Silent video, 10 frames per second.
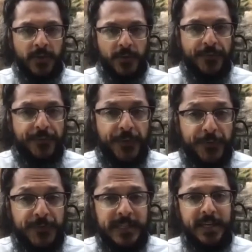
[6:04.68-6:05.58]
the
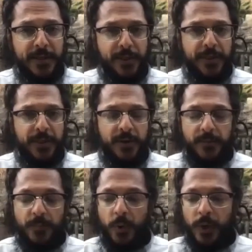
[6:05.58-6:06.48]
50th
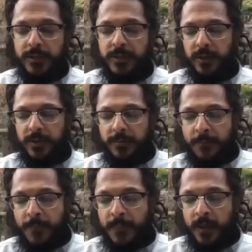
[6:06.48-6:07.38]
pointer,
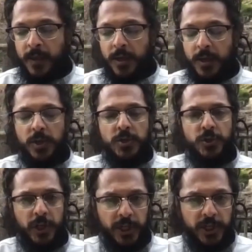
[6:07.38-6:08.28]

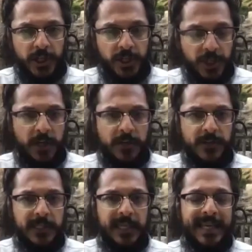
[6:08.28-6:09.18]
Sri Krishna
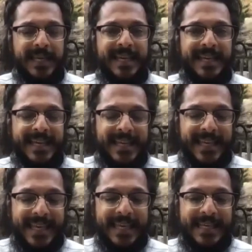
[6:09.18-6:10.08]
shares,
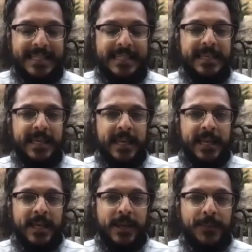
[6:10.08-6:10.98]
he is
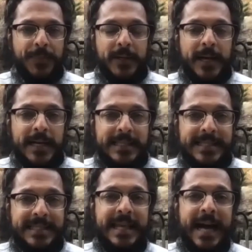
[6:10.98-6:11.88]
Brihat
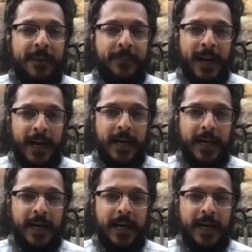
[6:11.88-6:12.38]
Sama.